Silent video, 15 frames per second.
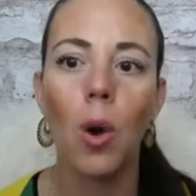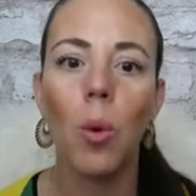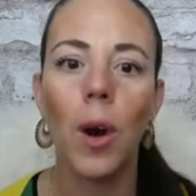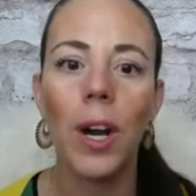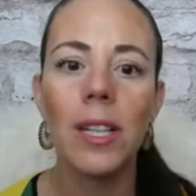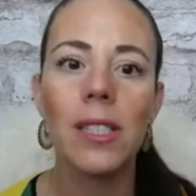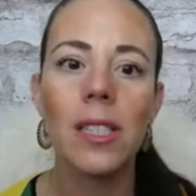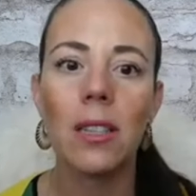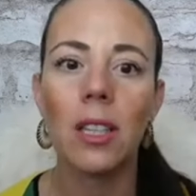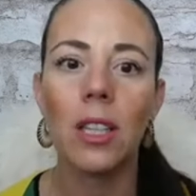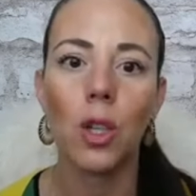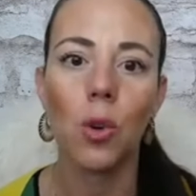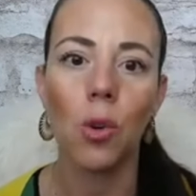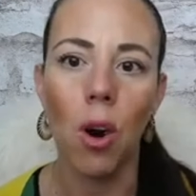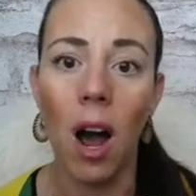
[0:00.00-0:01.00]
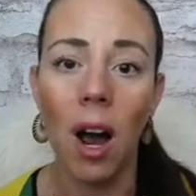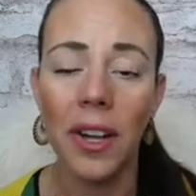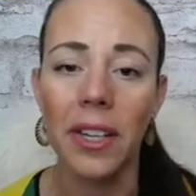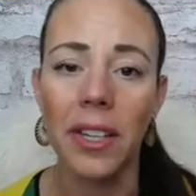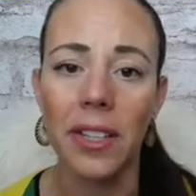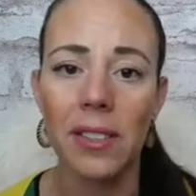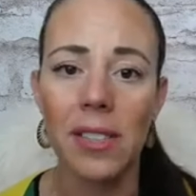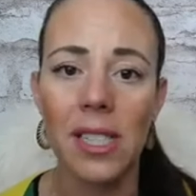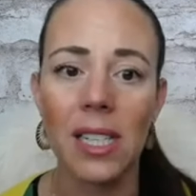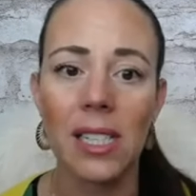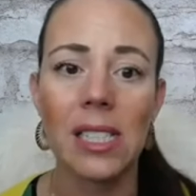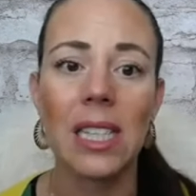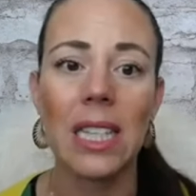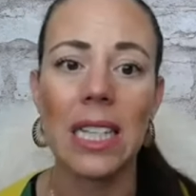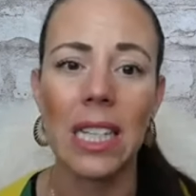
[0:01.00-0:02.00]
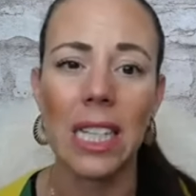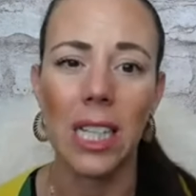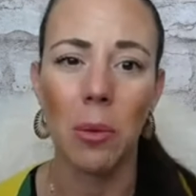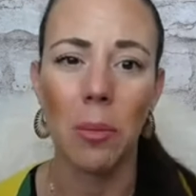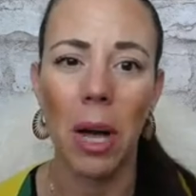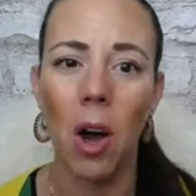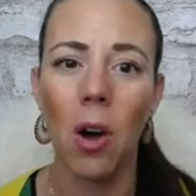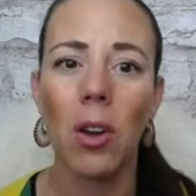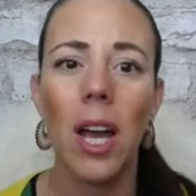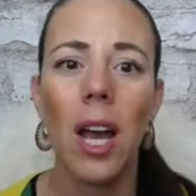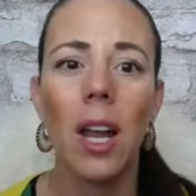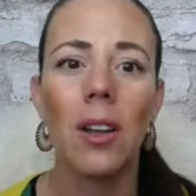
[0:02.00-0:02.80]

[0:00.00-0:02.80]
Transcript: What is it that your audience is thinking about?